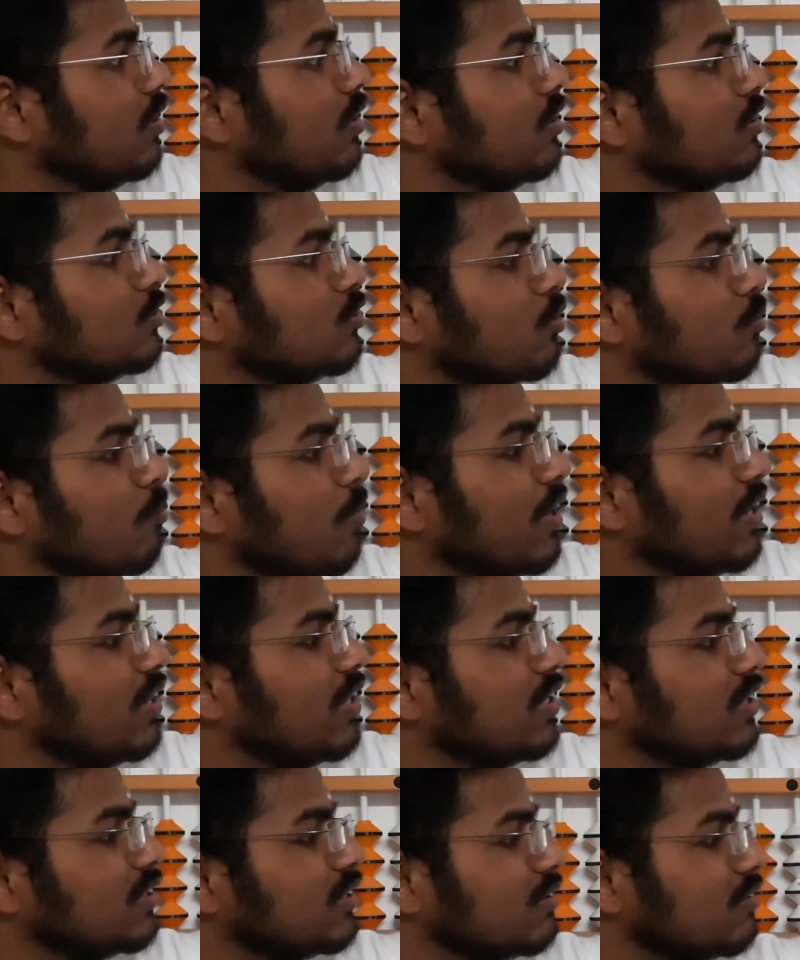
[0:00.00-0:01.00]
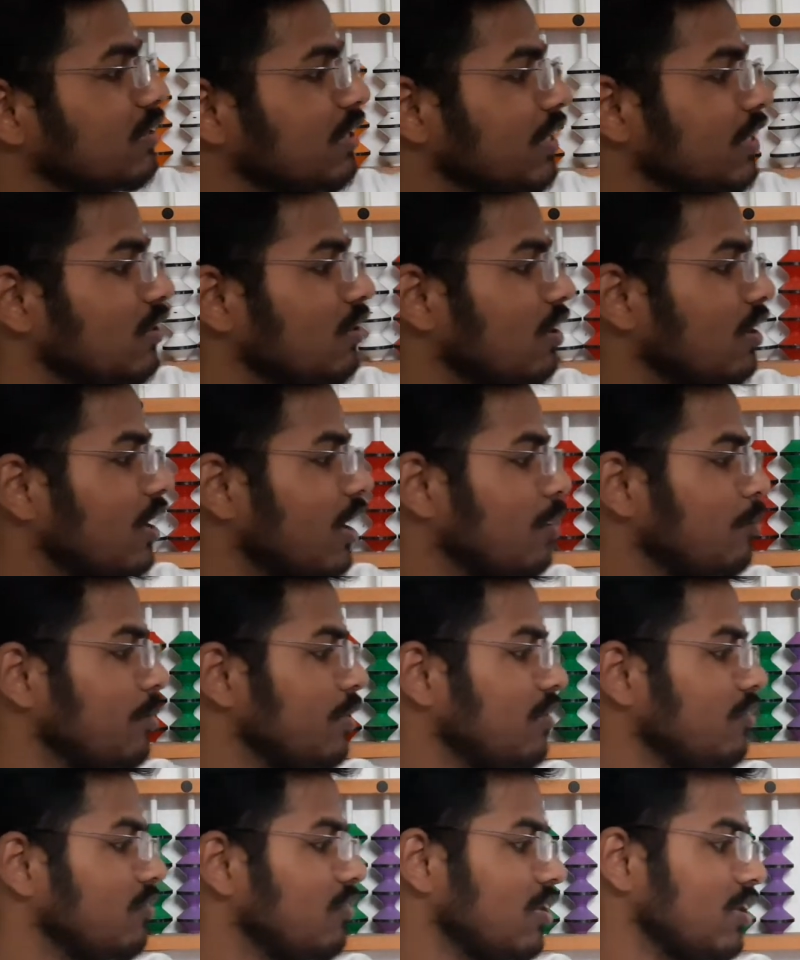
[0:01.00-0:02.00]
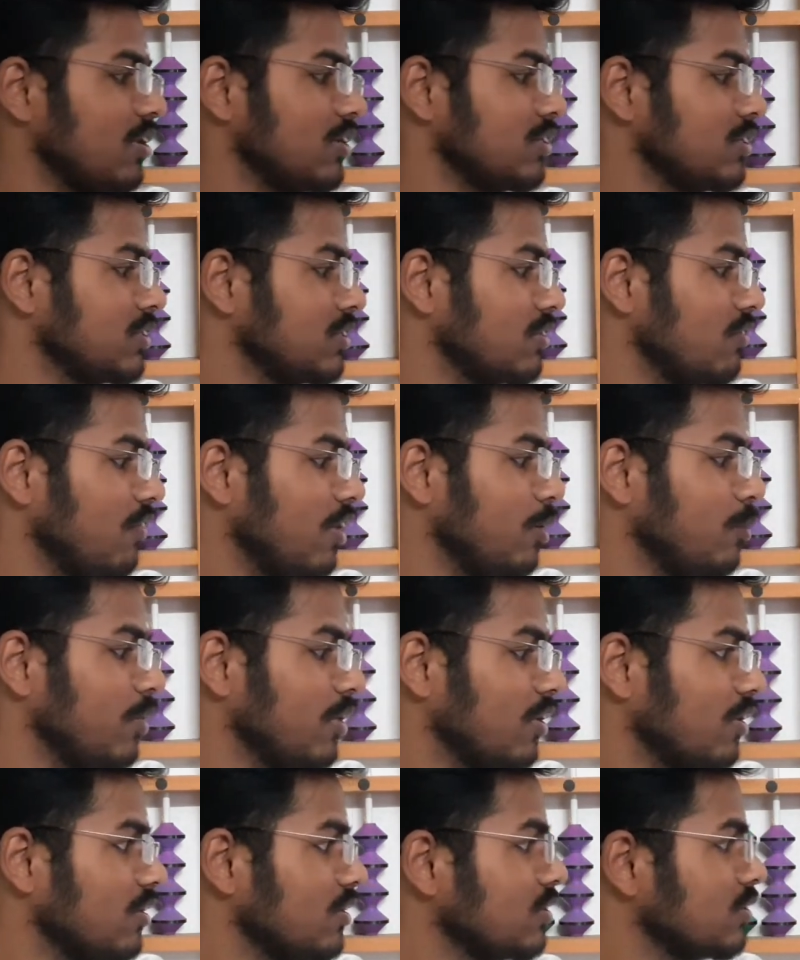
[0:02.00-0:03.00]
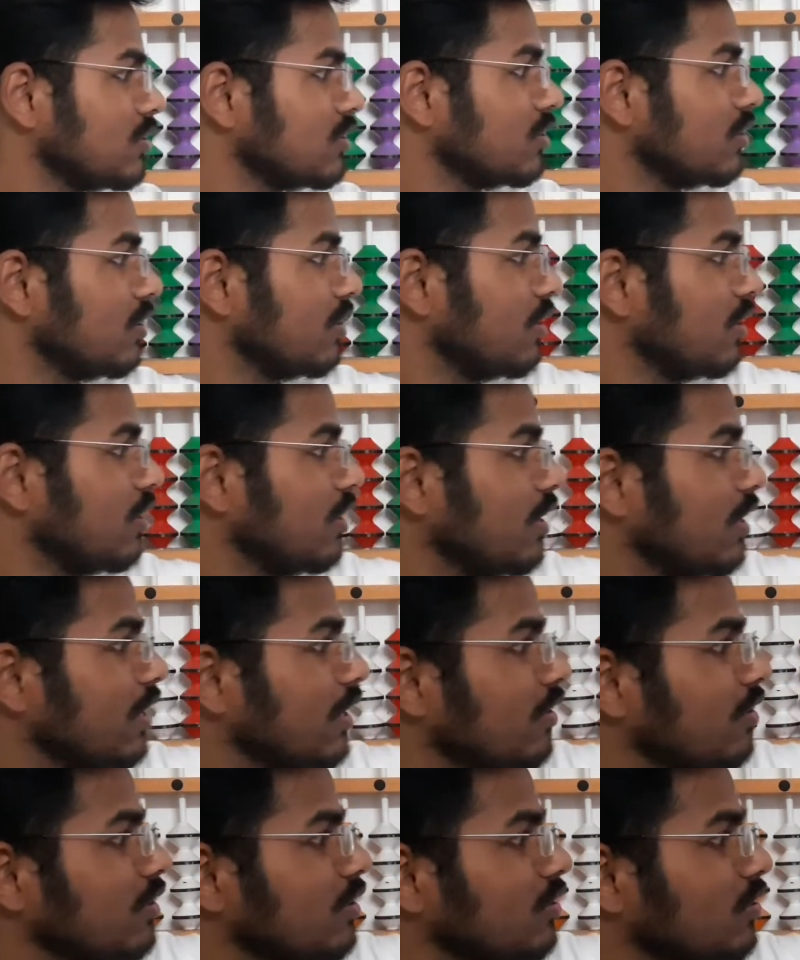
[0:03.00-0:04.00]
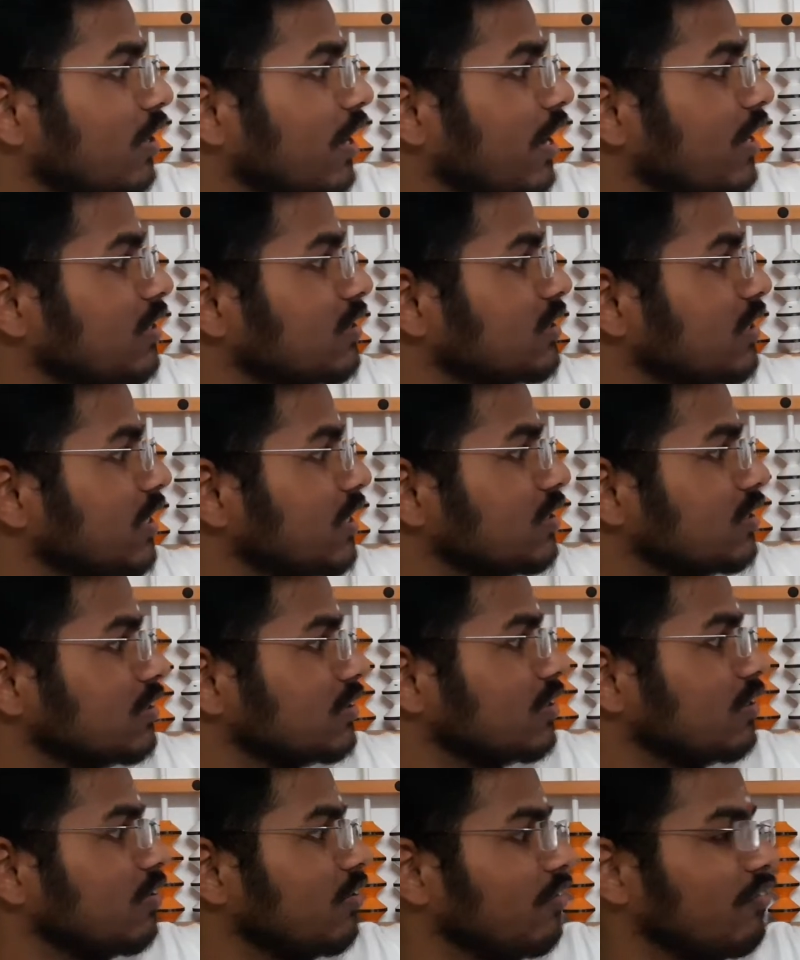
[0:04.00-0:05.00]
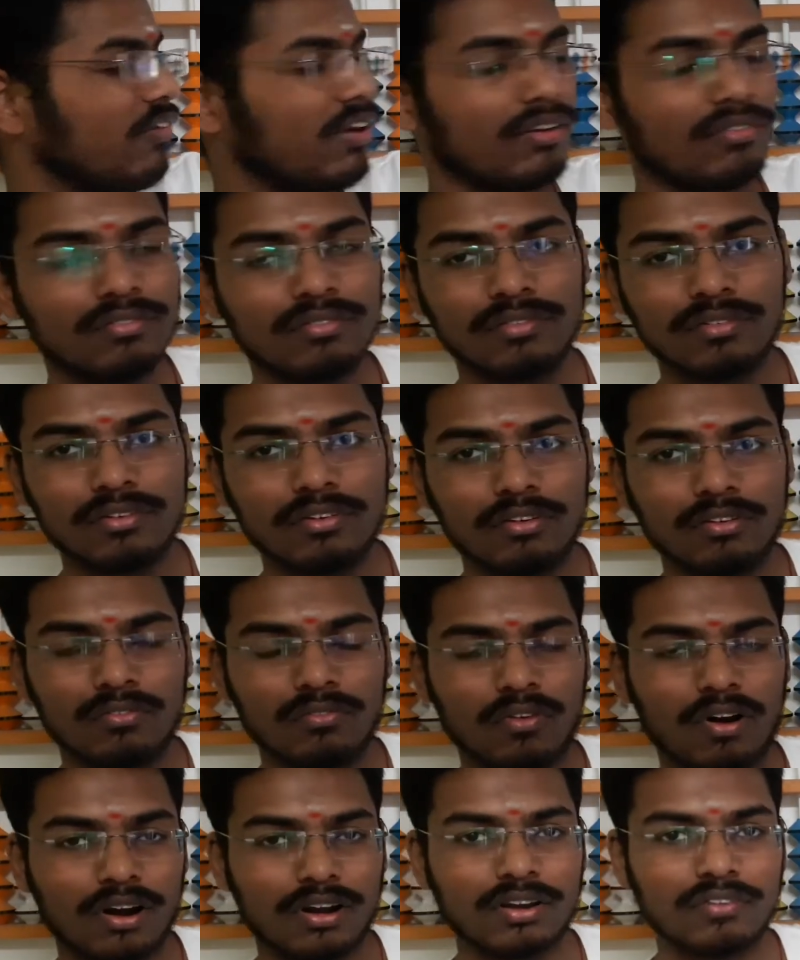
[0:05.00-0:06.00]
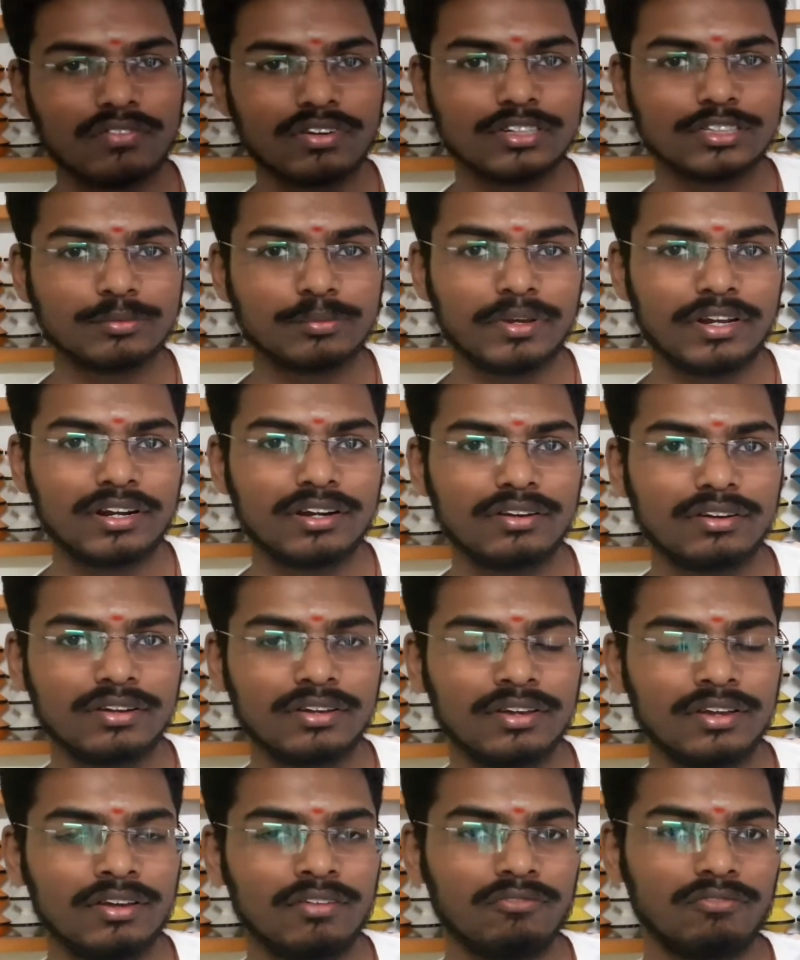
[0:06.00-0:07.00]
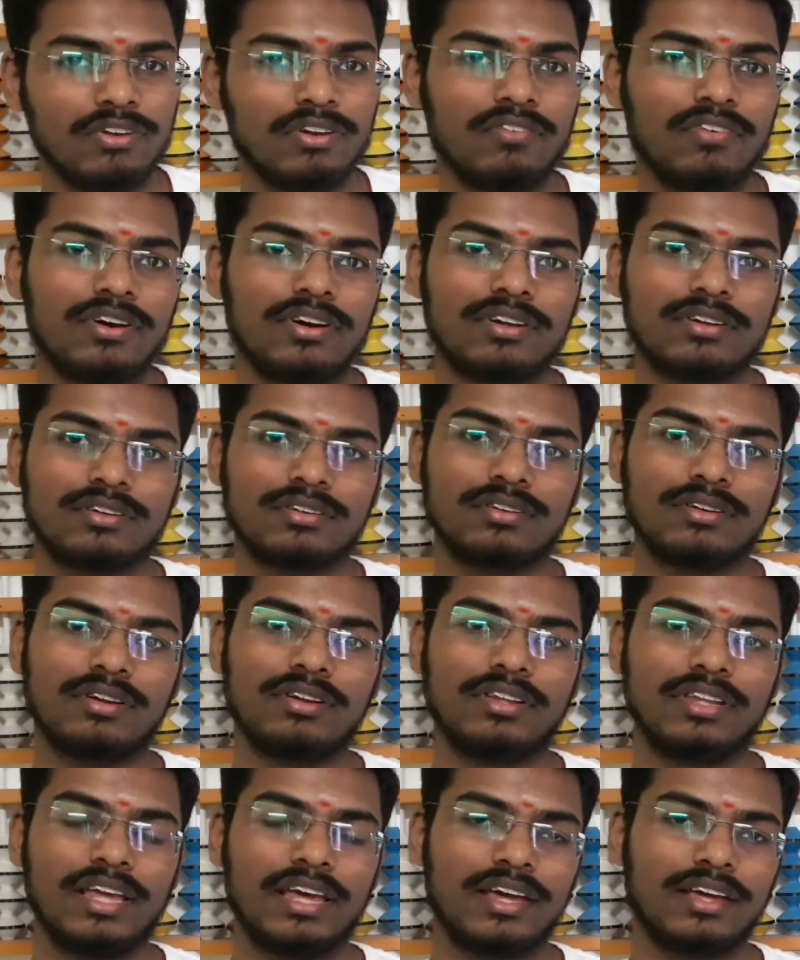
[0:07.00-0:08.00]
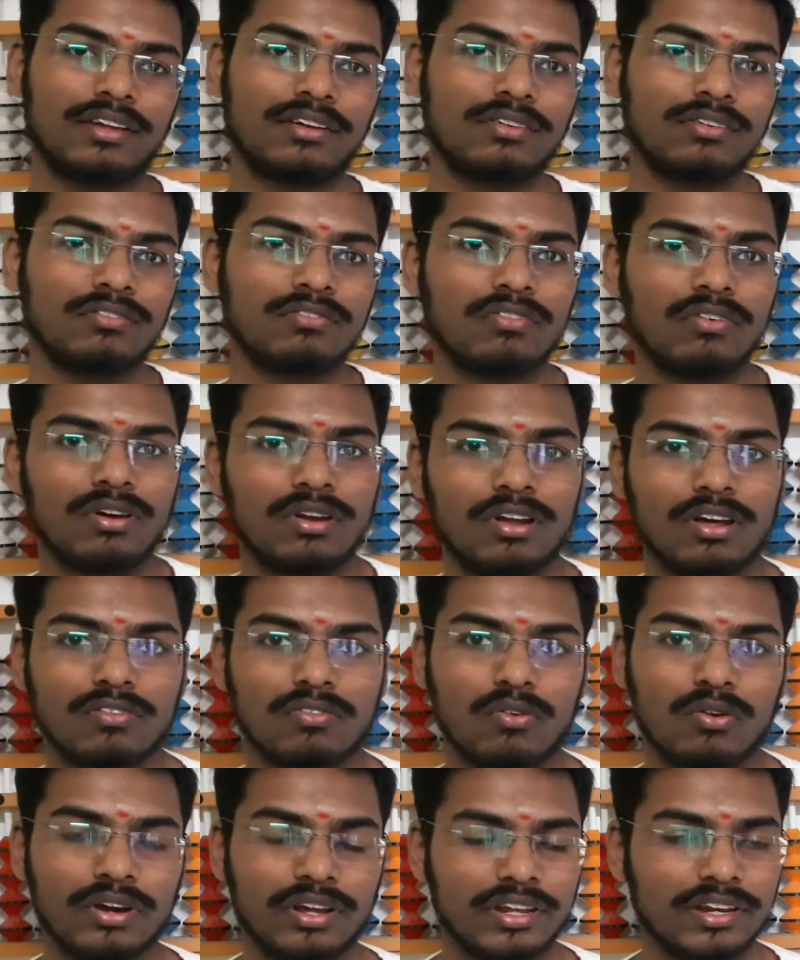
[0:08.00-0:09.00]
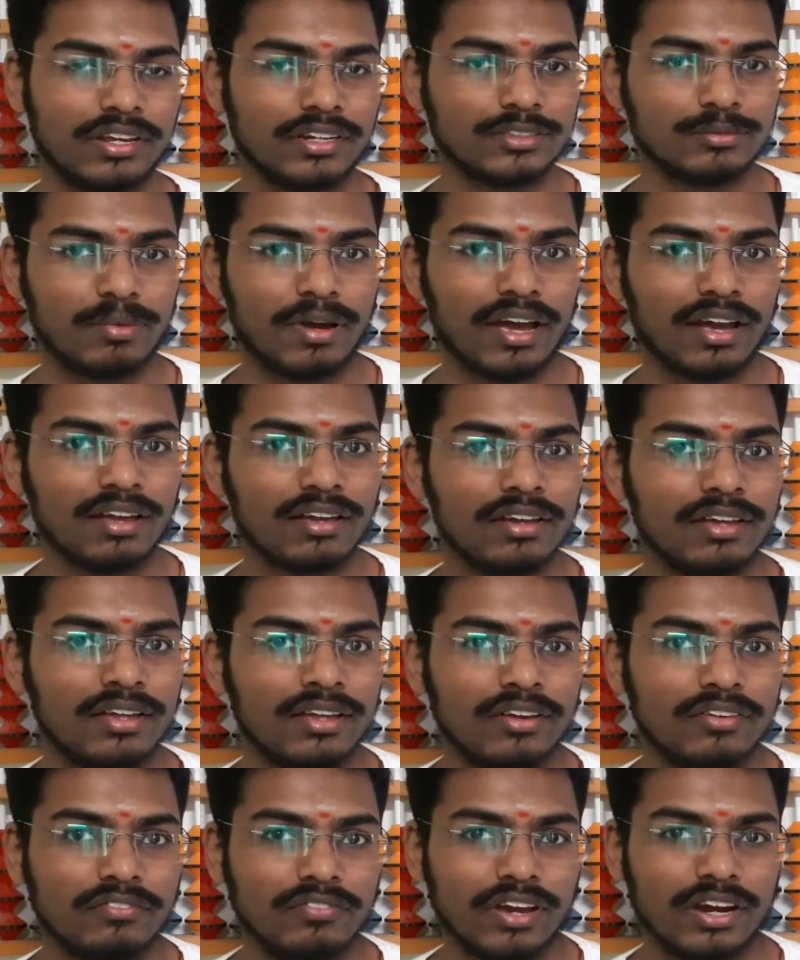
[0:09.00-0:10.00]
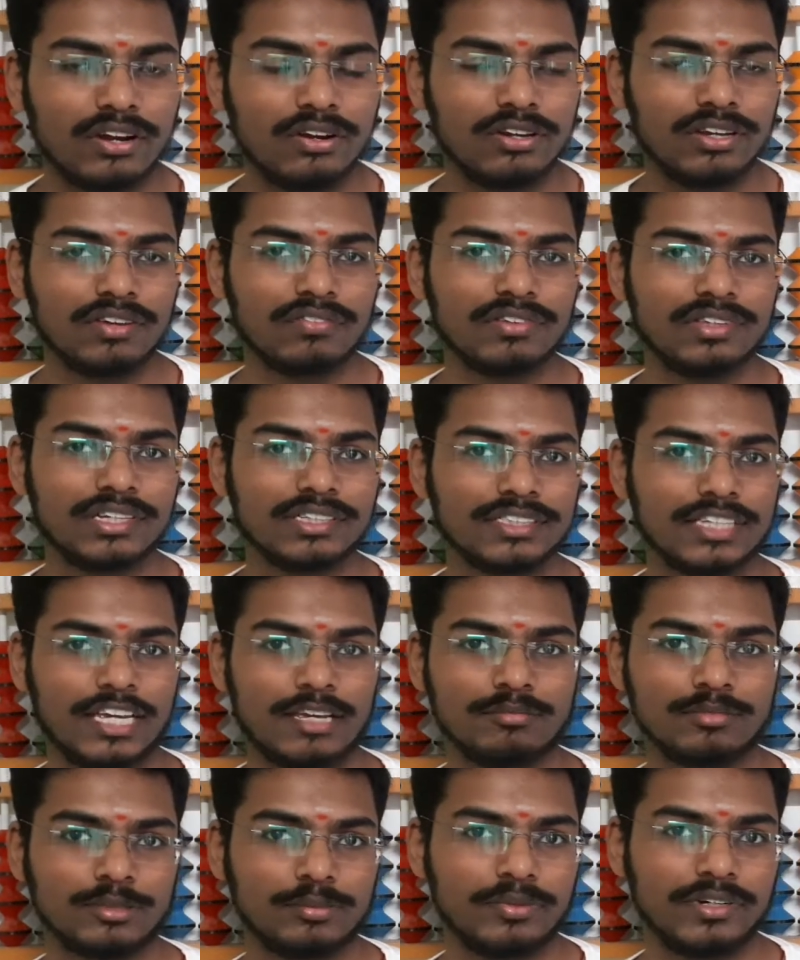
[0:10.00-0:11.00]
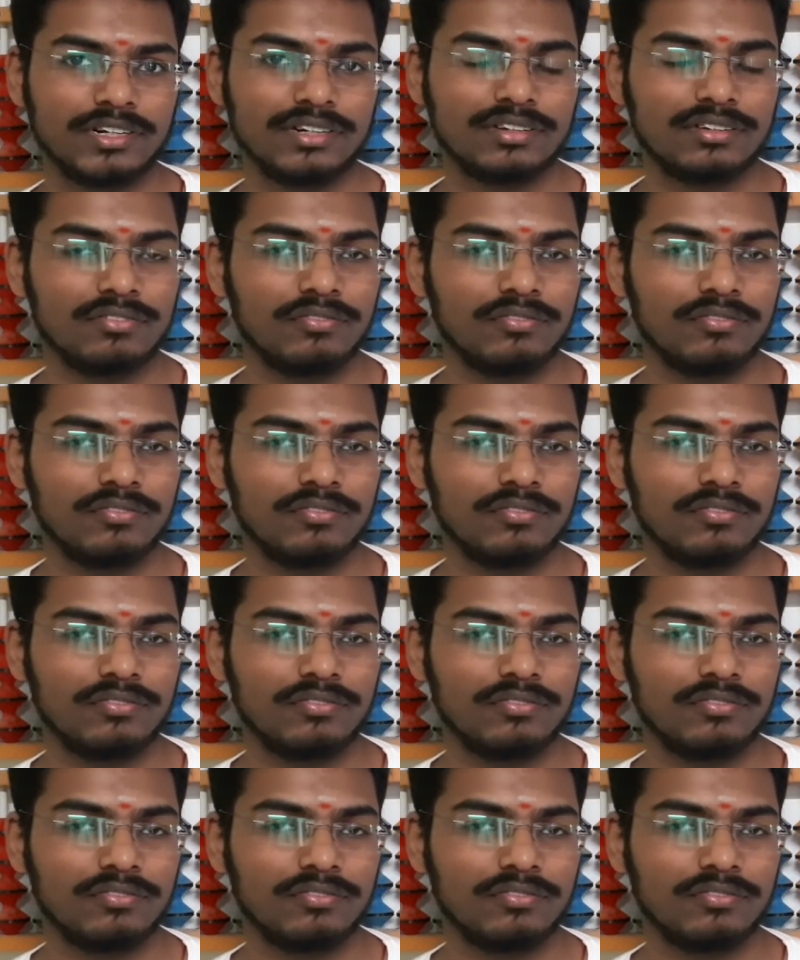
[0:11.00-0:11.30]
So, but this did not happen for us. Why? Because you can see this. Even whatever speed we were there 12 or 14 years back, we are doing with the same speed.